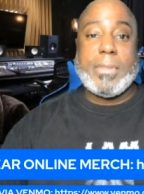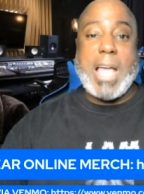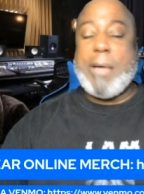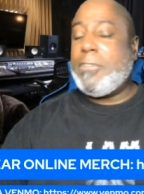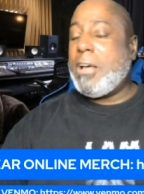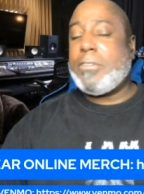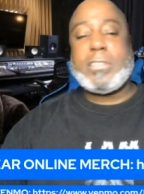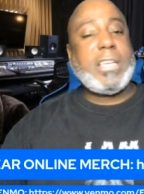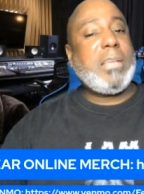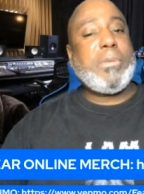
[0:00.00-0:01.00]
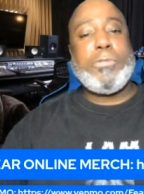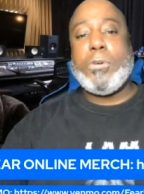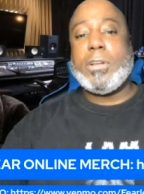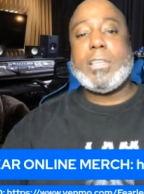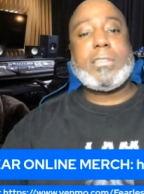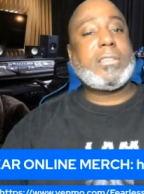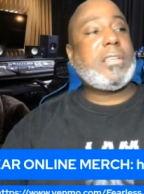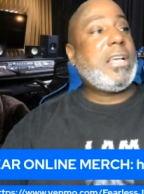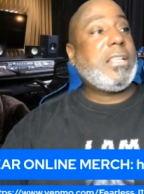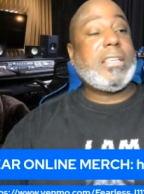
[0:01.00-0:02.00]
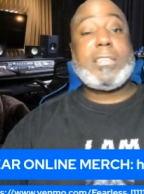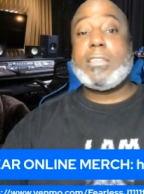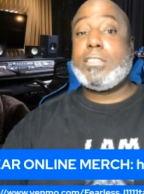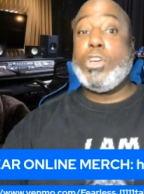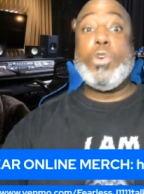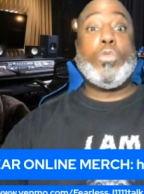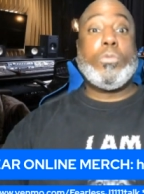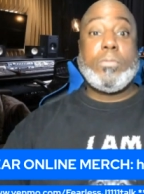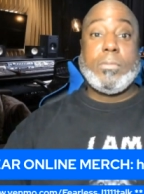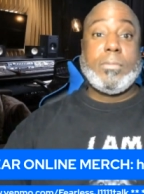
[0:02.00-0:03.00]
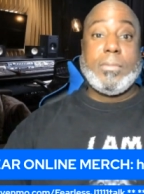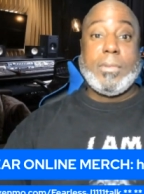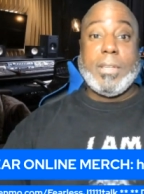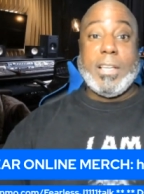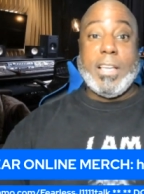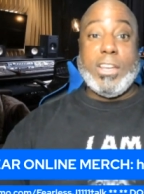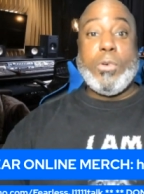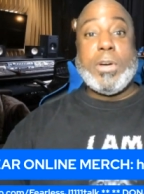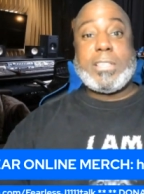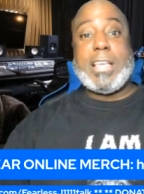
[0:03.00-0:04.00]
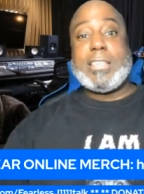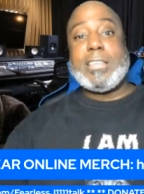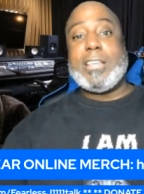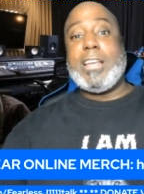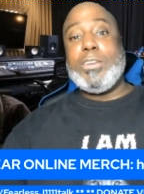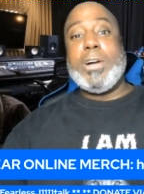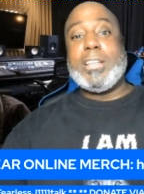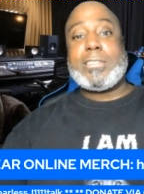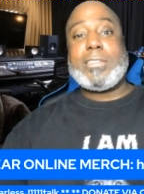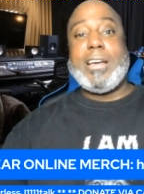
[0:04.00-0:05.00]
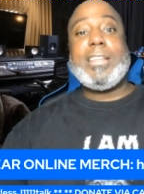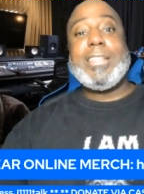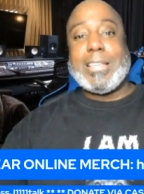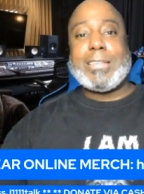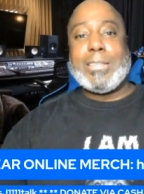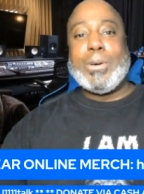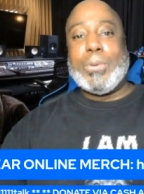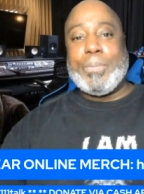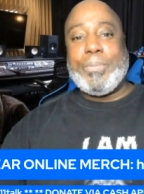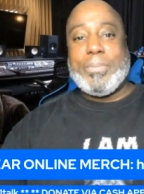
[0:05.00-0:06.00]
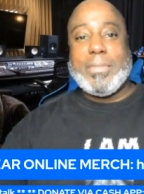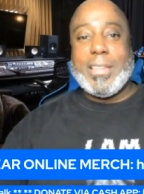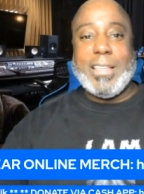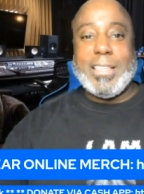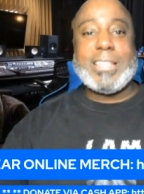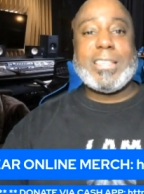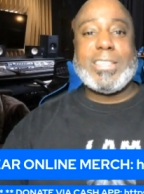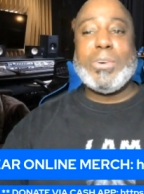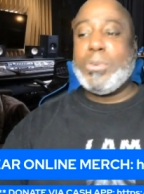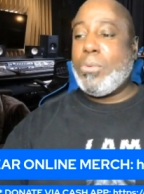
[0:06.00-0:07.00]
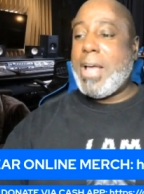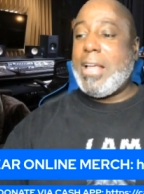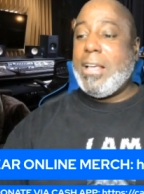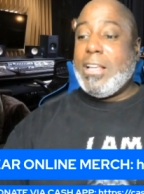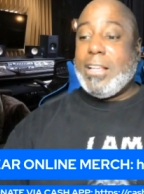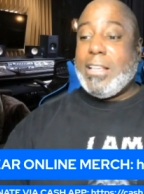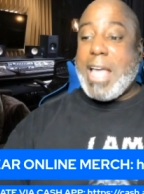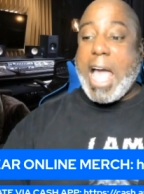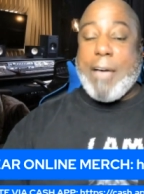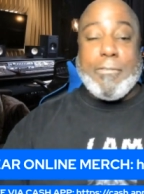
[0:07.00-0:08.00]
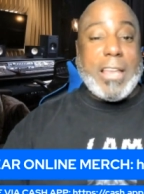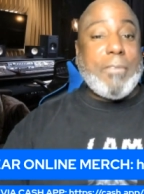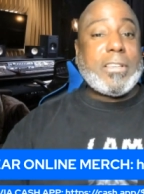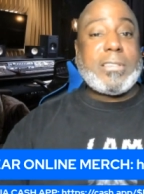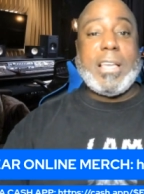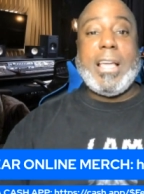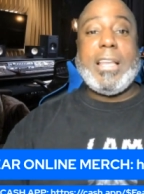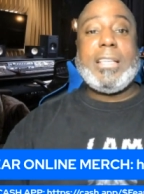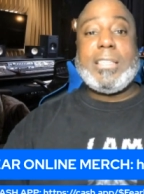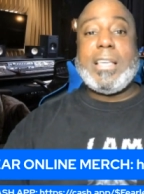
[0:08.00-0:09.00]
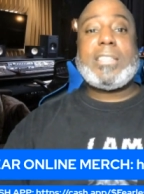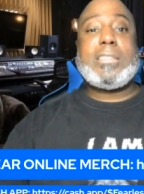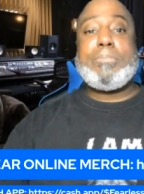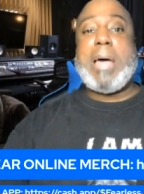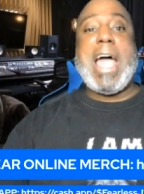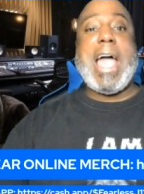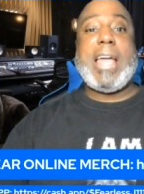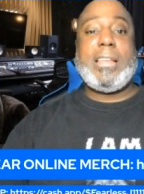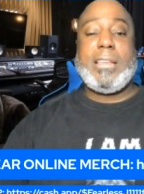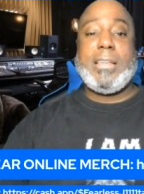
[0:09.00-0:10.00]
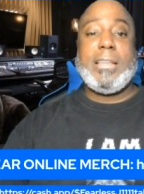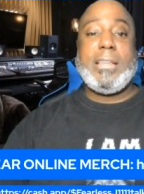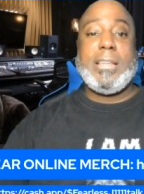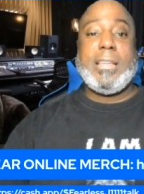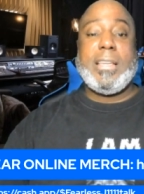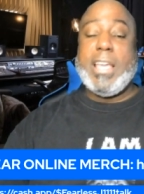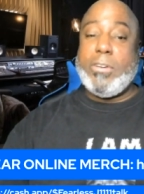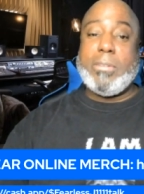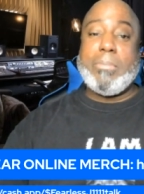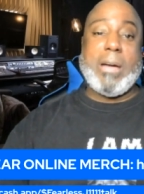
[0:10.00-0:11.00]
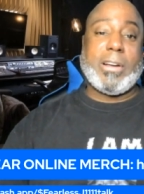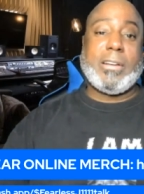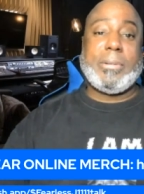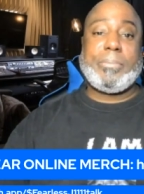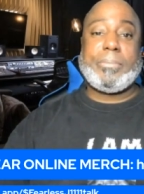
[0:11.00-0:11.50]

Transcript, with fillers: I've never seen it before. This is new. You know when it says there's nothing new under the sun? This is new. This is new. The way I've never seen it this bad here in America.